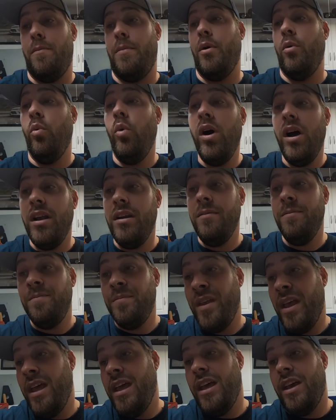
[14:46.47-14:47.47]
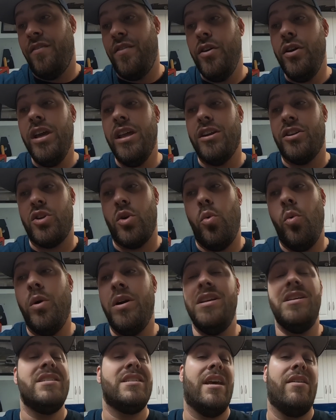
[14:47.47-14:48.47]
But one, if you get a
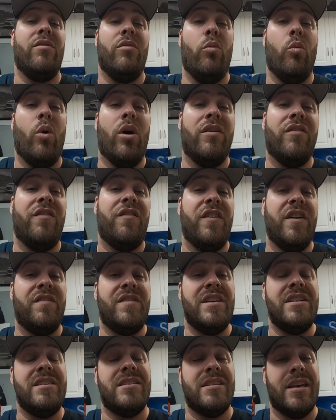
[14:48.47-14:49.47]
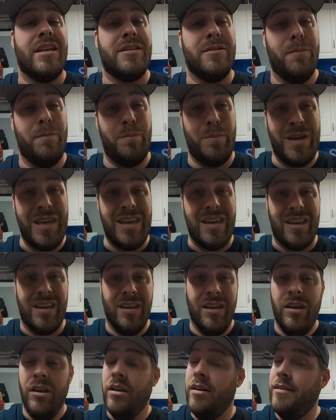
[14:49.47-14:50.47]
twenty-seven one fifty-six B,
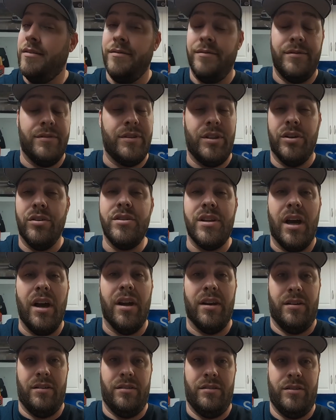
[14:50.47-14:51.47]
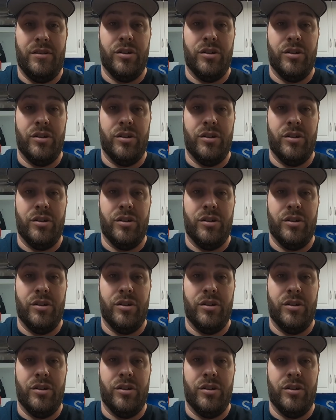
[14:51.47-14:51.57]
you're done.